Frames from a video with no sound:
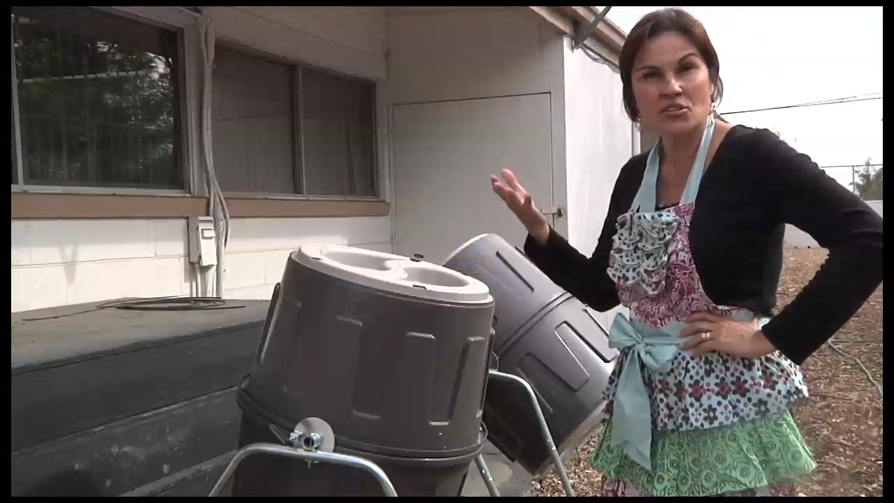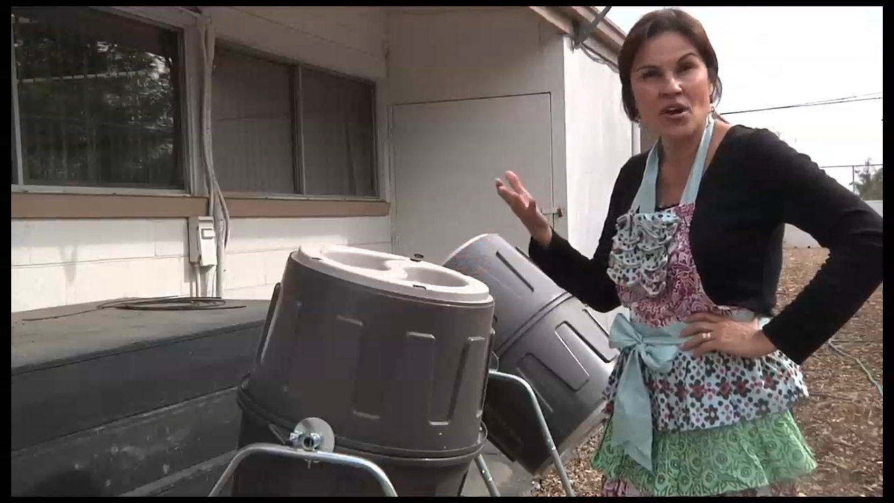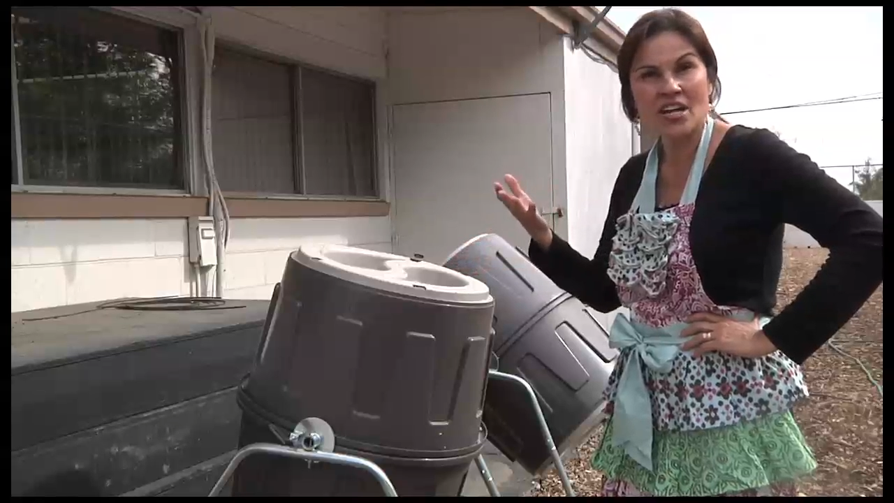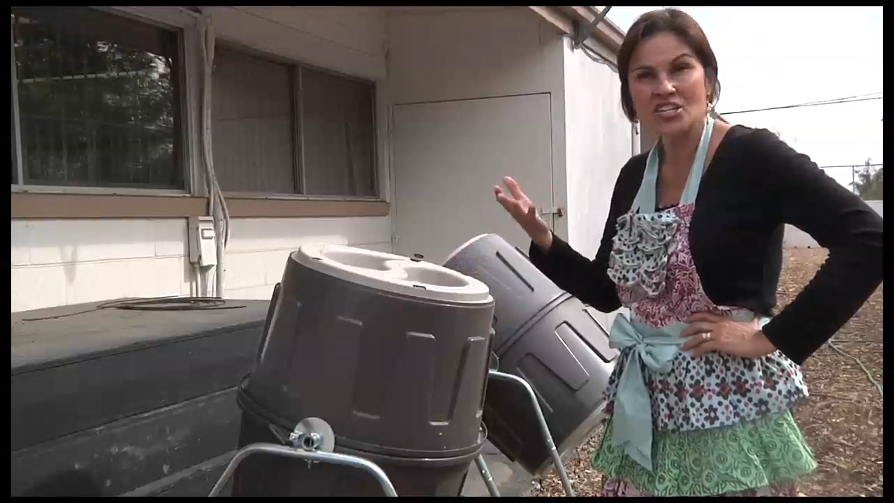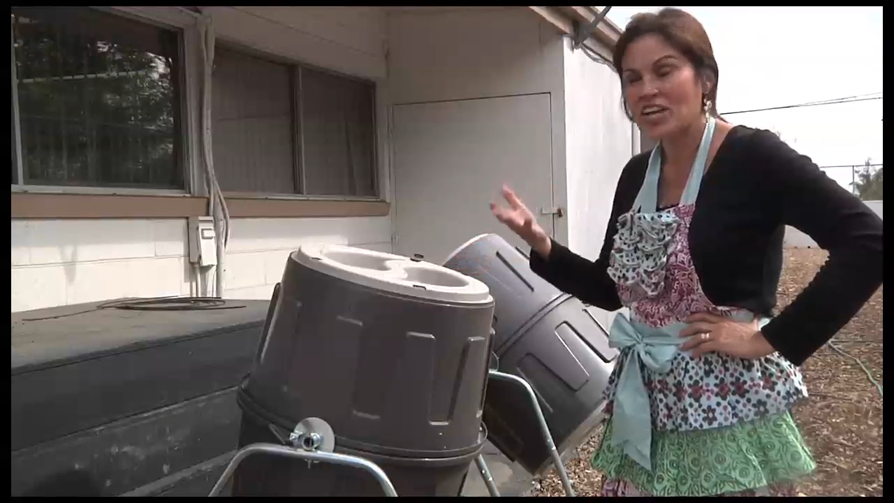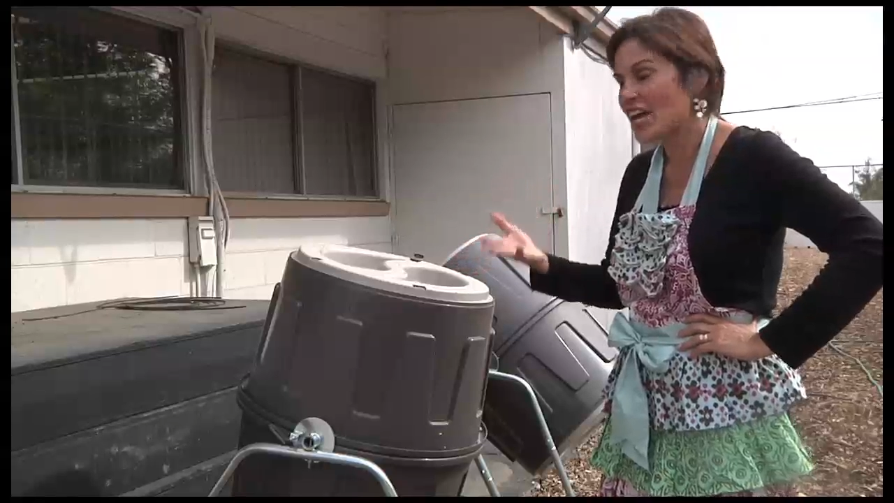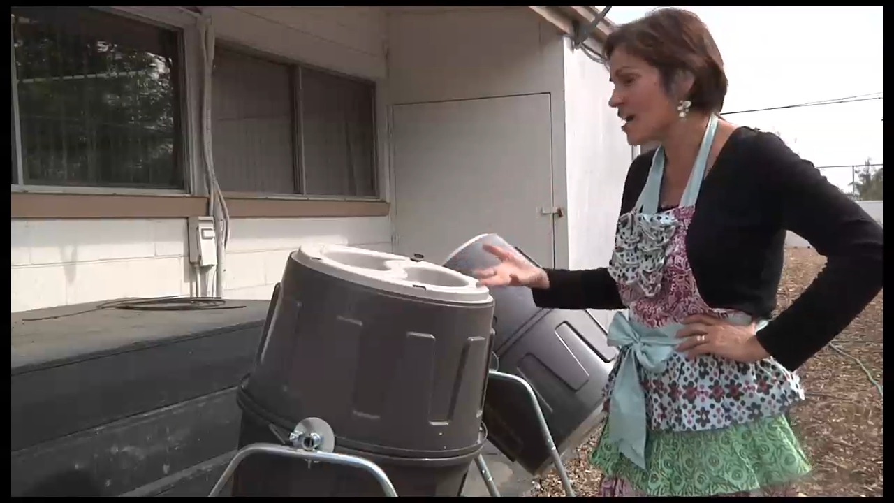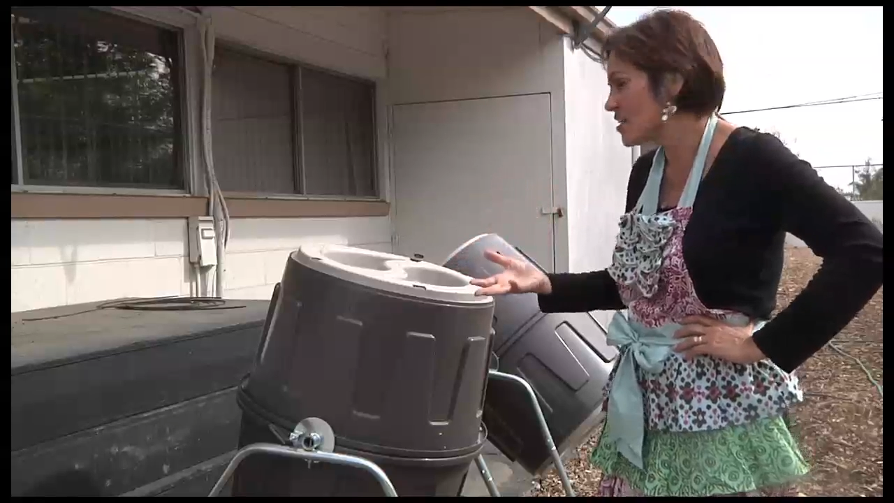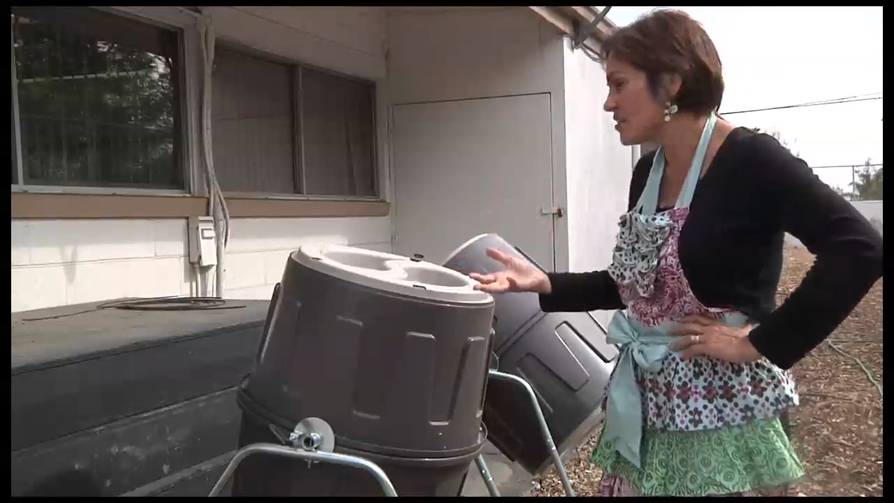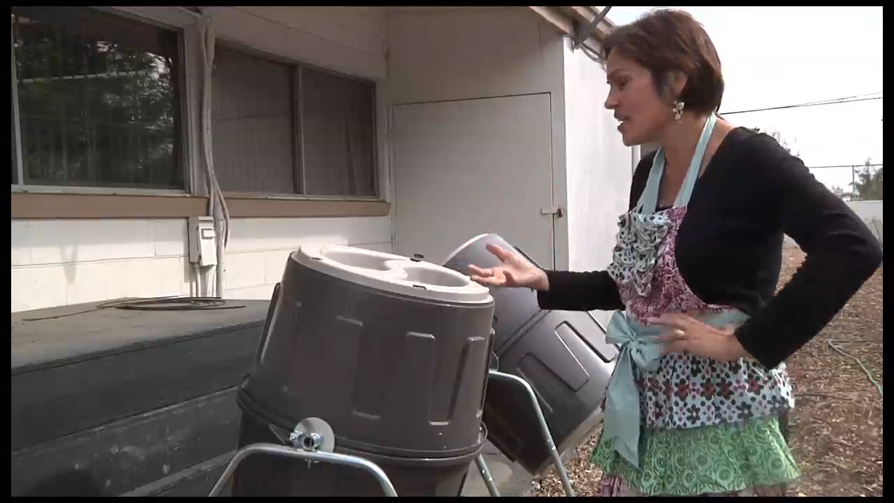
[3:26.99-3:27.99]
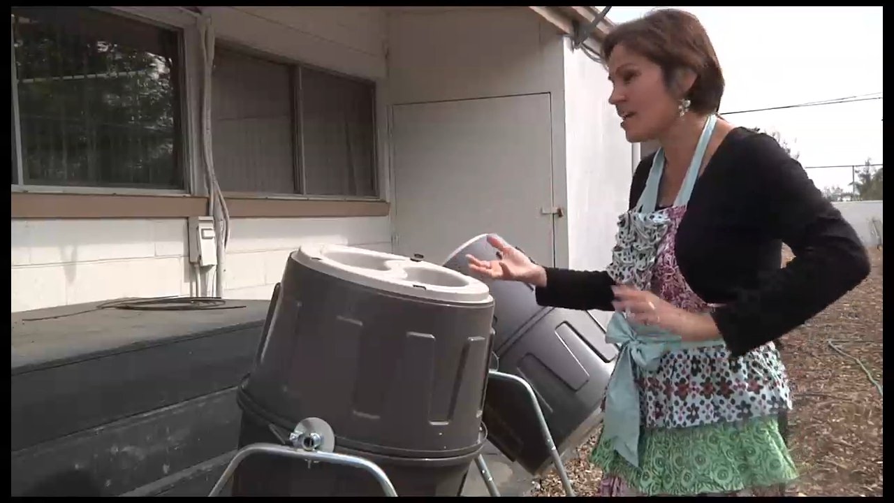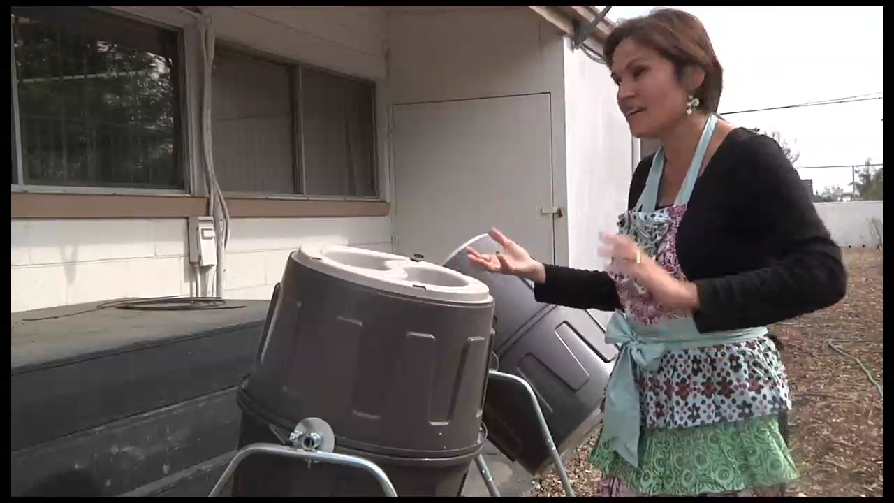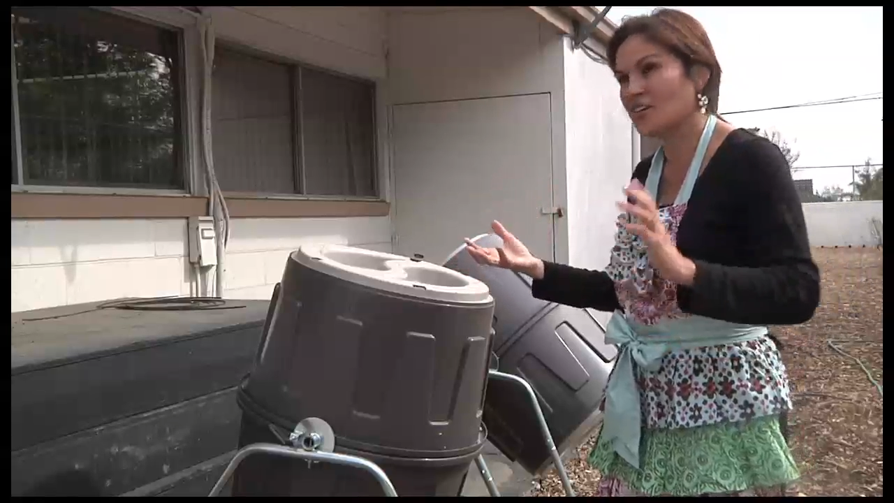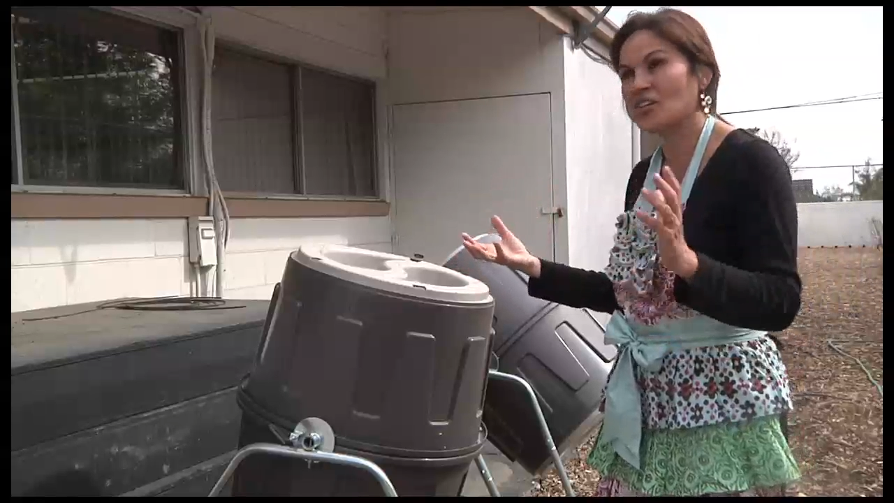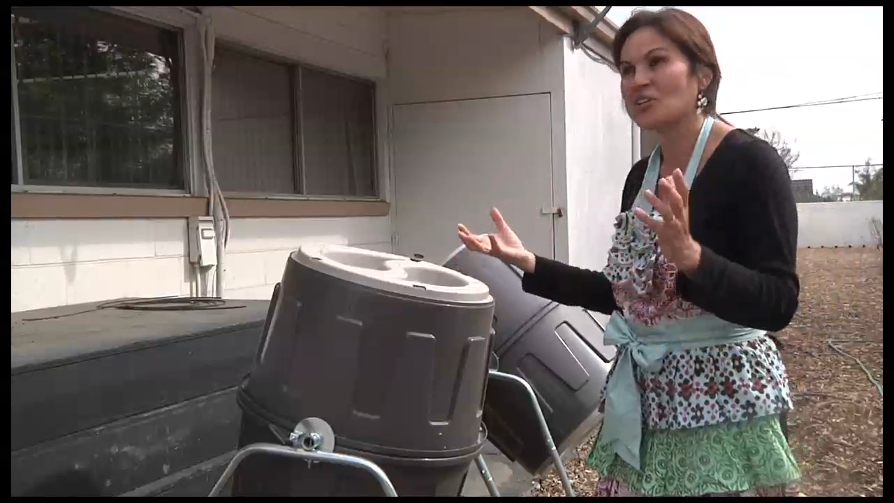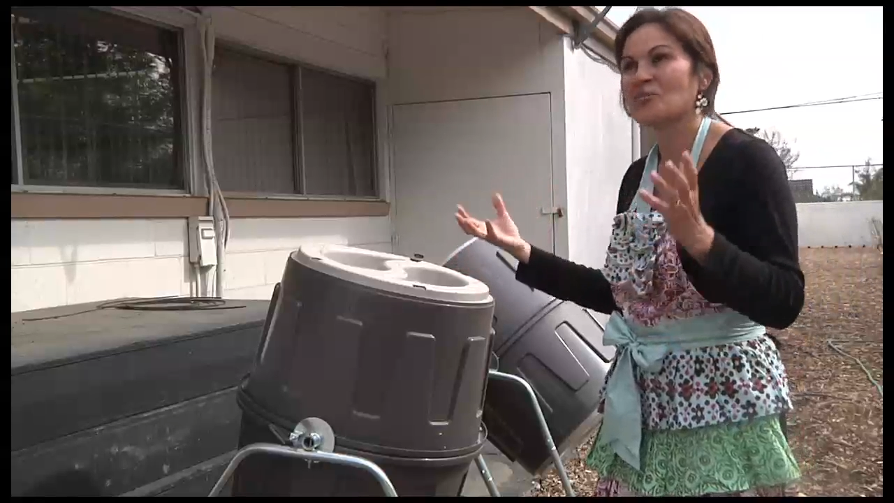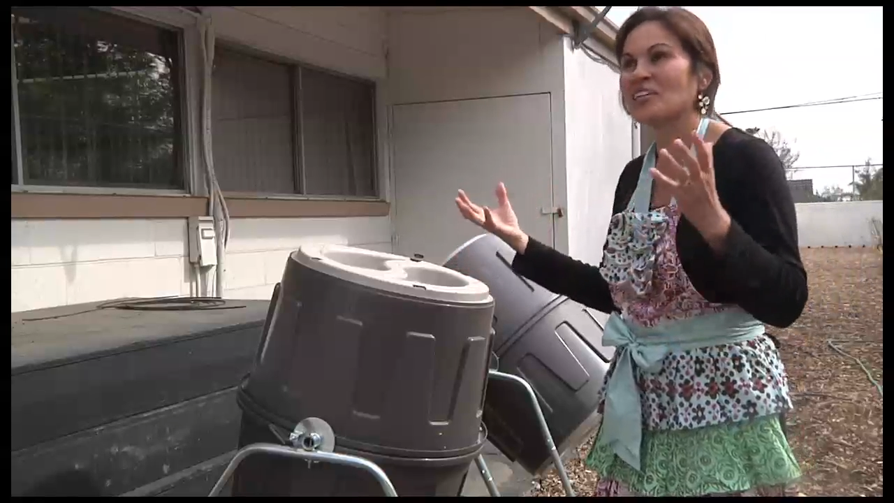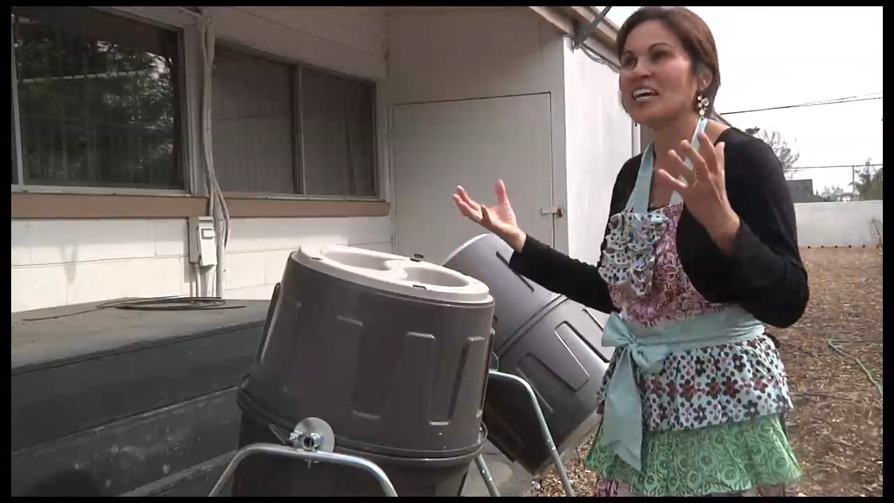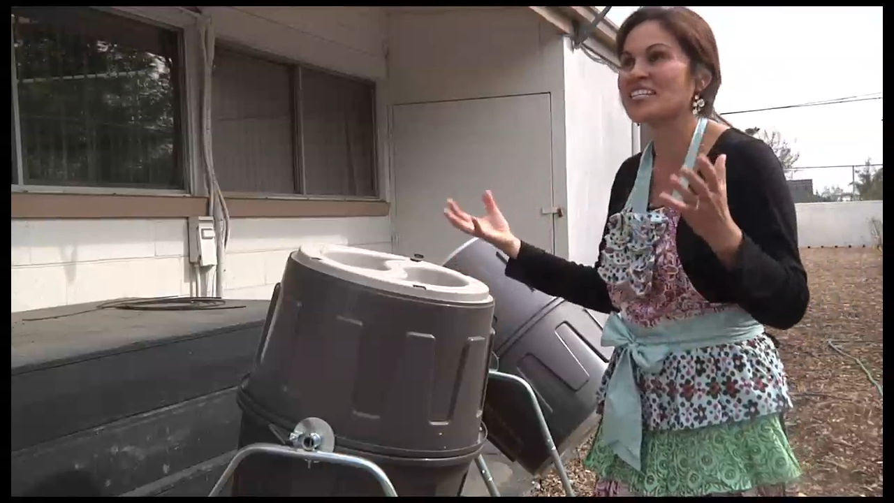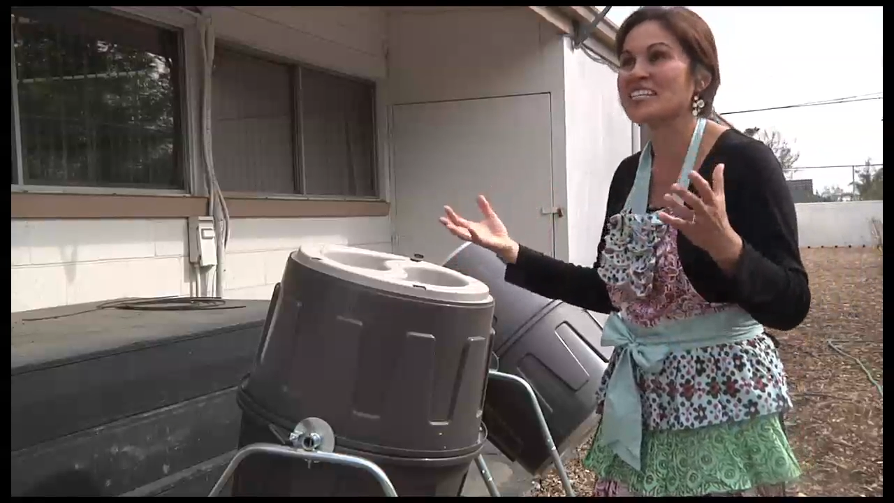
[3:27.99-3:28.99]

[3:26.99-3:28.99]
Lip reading: the trash can, they, you know, get